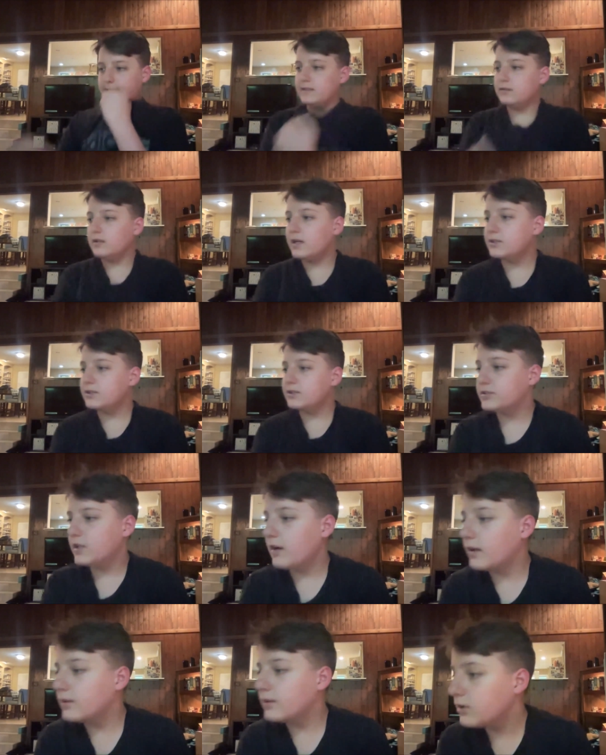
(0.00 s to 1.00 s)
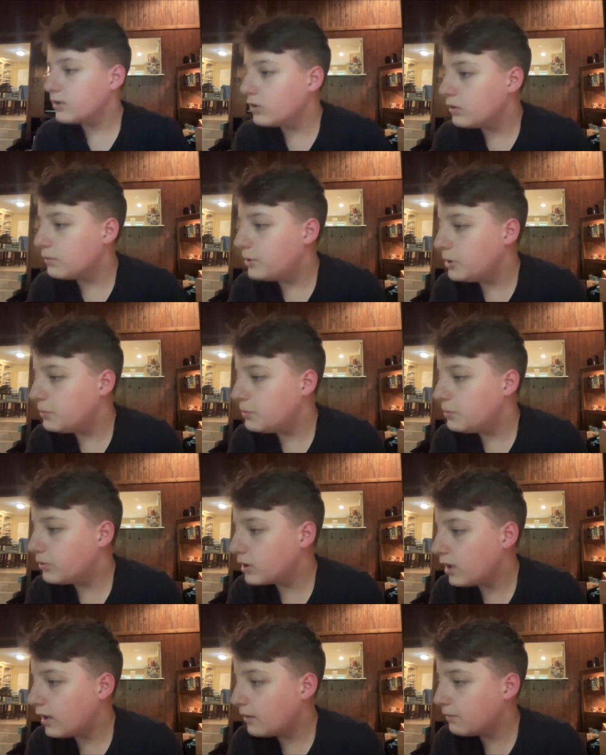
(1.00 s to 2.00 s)
And Elijah said unto all the
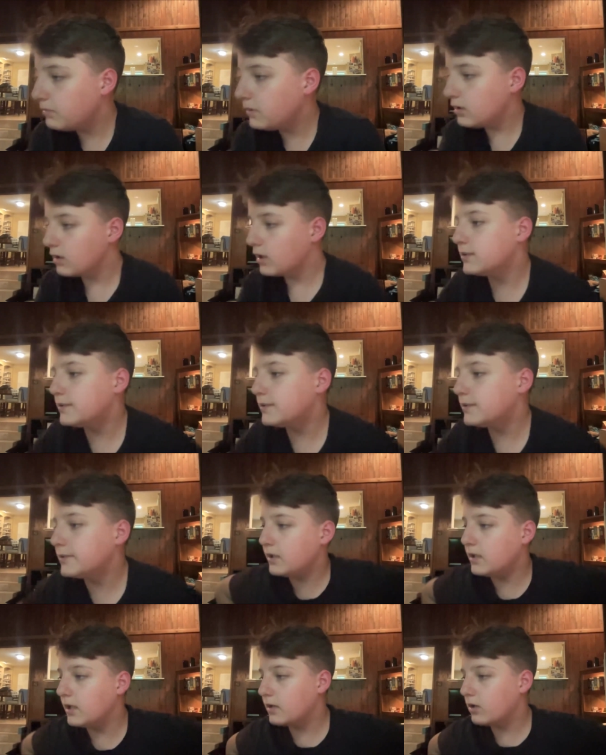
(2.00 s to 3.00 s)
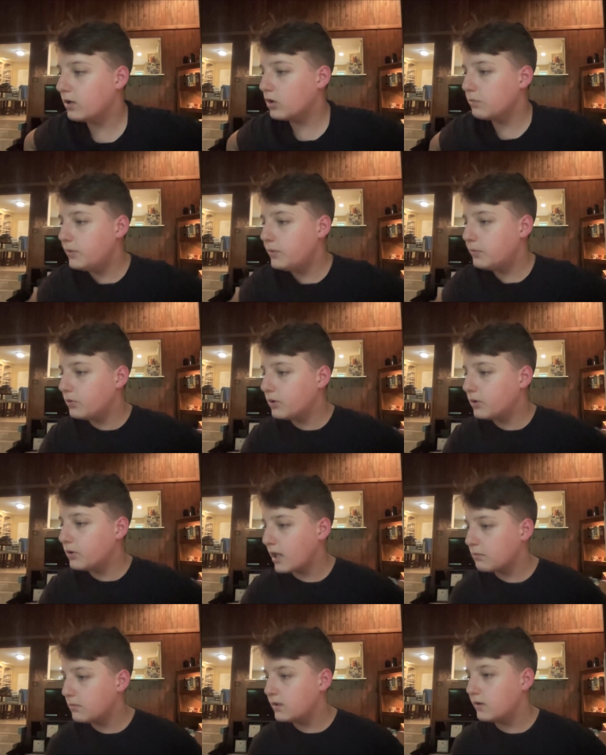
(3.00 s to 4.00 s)
people, "Come near unto me." And all the
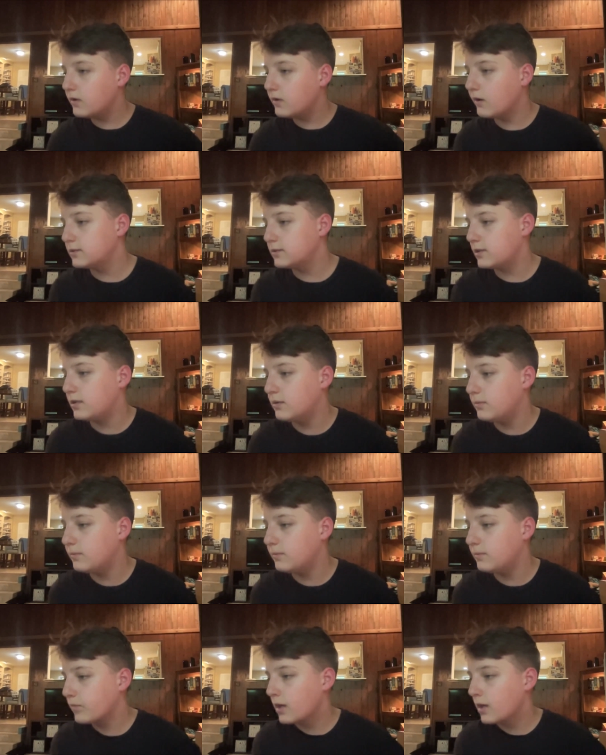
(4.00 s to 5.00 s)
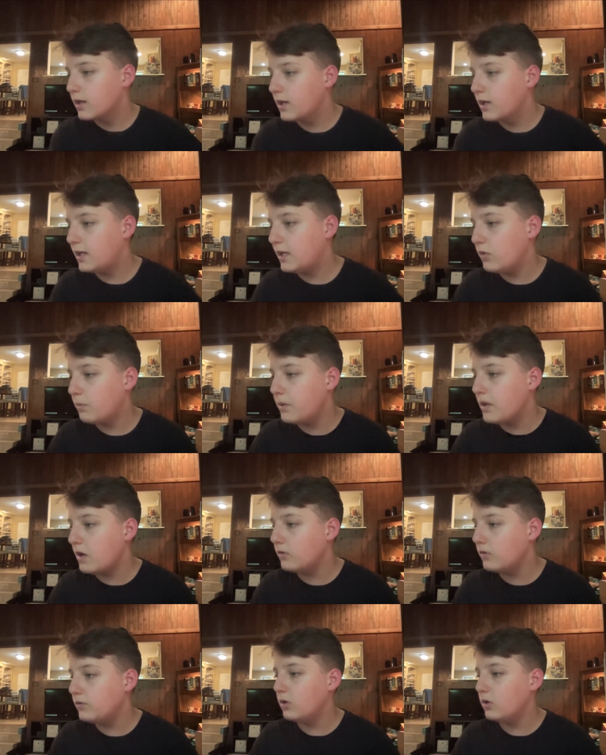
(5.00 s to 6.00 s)
people came near unto him. And he
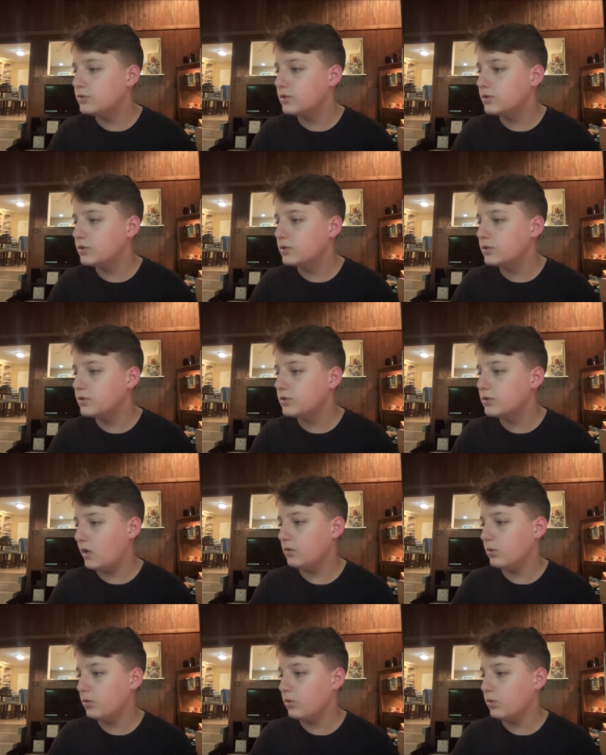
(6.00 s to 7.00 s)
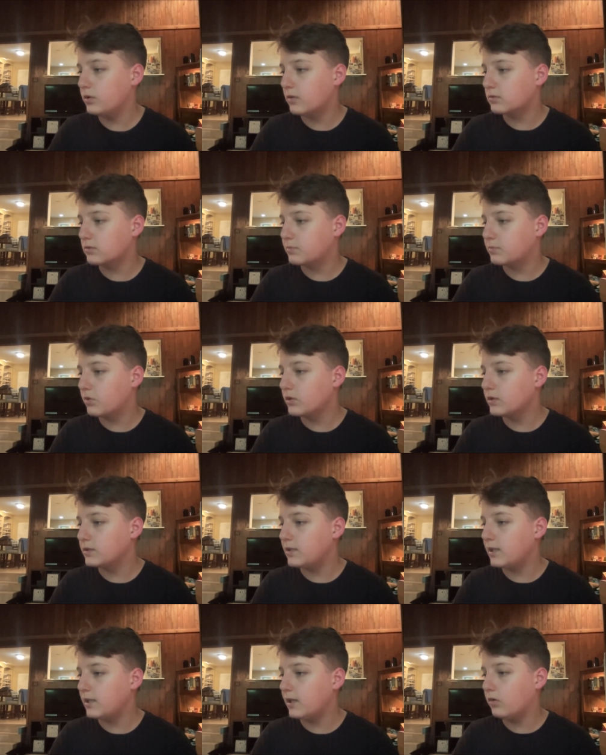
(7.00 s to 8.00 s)
repaired the altar of the Lord that
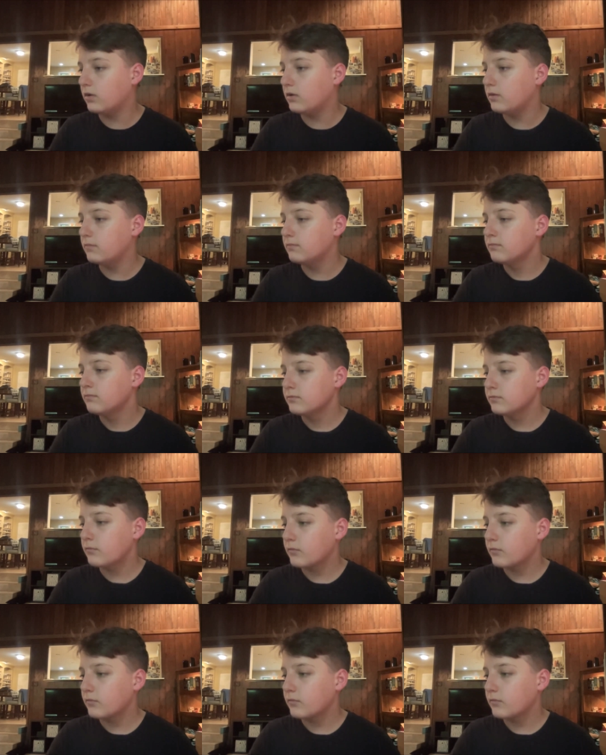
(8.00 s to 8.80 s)
was broken down